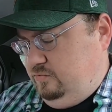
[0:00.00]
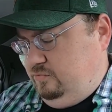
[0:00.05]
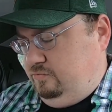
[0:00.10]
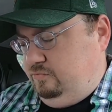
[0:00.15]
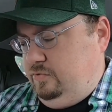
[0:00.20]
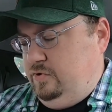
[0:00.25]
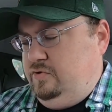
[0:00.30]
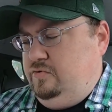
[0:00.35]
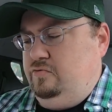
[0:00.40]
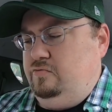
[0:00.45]

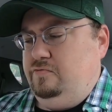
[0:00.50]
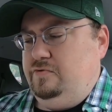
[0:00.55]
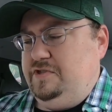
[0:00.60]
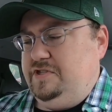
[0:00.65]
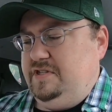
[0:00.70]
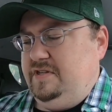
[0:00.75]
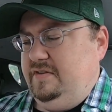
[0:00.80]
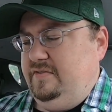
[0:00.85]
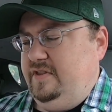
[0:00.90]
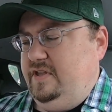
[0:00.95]

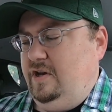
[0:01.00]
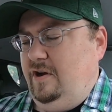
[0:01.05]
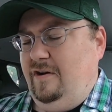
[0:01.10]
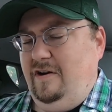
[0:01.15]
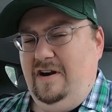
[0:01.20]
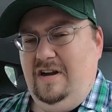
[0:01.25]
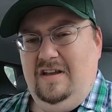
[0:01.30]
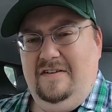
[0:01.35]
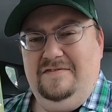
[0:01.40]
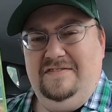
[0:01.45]
Ruse: The
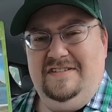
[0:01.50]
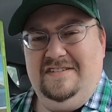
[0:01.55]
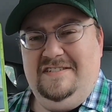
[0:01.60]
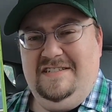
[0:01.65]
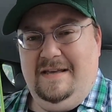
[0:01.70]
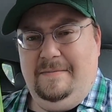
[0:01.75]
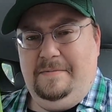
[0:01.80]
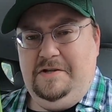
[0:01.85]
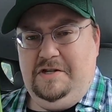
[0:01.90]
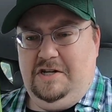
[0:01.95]
Art of
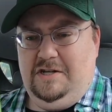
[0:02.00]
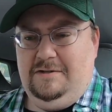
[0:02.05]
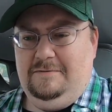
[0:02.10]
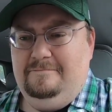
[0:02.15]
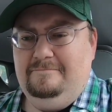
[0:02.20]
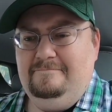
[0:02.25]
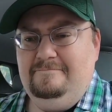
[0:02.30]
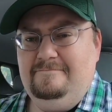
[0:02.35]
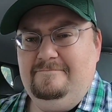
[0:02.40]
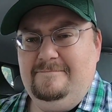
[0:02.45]
Deception.
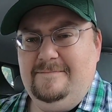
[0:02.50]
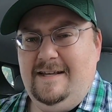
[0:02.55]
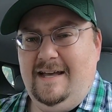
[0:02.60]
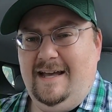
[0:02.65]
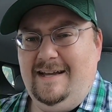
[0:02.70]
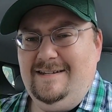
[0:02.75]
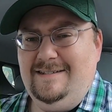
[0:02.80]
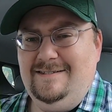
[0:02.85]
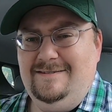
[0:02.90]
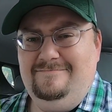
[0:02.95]

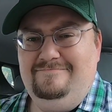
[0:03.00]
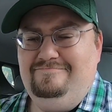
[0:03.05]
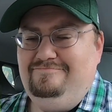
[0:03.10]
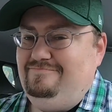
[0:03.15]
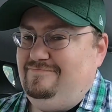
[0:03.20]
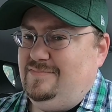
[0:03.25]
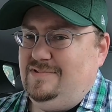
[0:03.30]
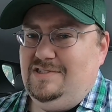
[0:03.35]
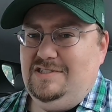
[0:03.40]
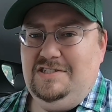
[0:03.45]
I
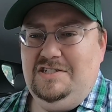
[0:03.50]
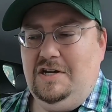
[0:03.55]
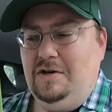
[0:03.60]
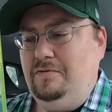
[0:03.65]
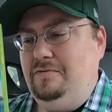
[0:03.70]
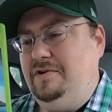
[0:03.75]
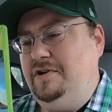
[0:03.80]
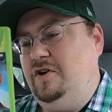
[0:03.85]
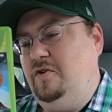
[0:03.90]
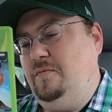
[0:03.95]

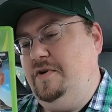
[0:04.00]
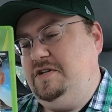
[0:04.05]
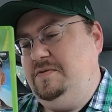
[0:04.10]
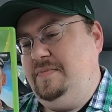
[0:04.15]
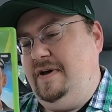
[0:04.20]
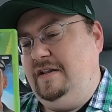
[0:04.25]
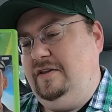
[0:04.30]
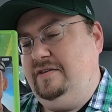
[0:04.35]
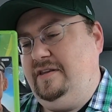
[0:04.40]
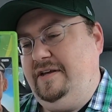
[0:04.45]
don't know much
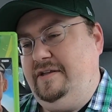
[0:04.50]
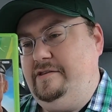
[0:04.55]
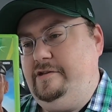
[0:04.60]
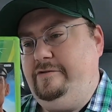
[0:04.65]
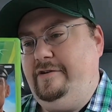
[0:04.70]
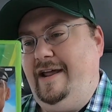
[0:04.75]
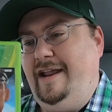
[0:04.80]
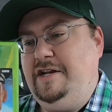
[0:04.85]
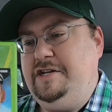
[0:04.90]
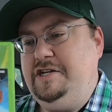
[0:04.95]
about it. Looks like a
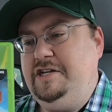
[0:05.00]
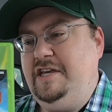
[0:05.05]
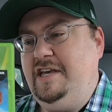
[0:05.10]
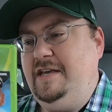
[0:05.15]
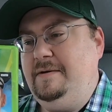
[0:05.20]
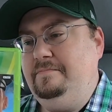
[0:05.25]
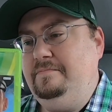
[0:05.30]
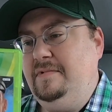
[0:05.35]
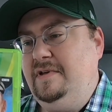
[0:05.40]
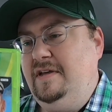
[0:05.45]
strategy
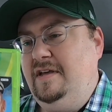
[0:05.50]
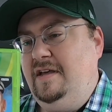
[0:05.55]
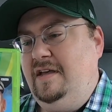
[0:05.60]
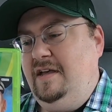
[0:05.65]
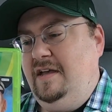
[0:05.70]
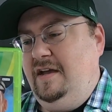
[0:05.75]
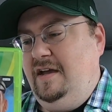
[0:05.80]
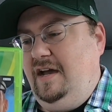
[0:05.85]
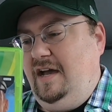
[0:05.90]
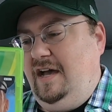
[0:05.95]
game,
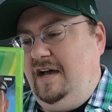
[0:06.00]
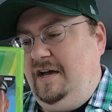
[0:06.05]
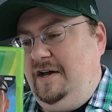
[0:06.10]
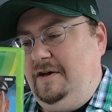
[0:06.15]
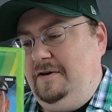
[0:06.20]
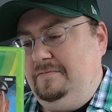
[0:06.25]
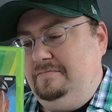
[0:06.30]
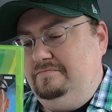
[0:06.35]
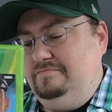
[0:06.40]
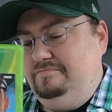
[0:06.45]

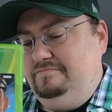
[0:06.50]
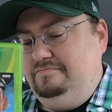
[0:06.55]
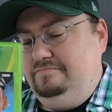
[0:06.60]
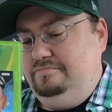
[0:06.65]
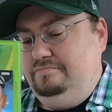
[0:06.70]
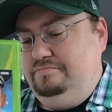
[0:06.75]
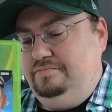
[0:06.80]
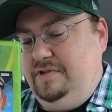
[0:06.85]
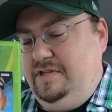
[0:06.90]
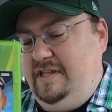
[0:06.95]

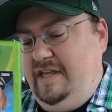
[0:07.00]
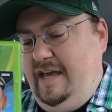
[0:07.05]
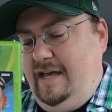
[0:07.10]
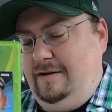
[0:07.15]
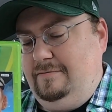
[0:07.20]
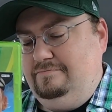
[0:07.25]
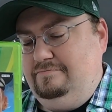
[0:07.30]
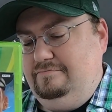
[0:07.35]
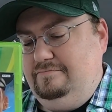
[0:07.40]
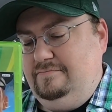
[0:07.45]
but
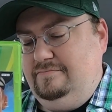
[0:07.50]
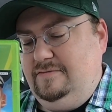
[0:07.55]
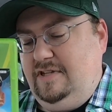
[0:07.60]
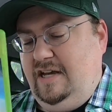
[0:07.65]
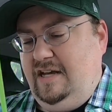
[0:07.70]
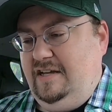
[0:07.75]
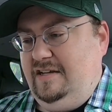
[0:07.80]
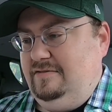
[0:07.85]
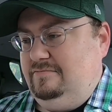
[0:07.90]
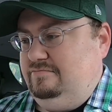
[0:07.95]
yeah,
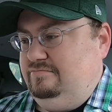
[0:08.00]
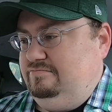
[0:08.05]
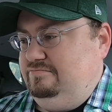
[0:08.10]
I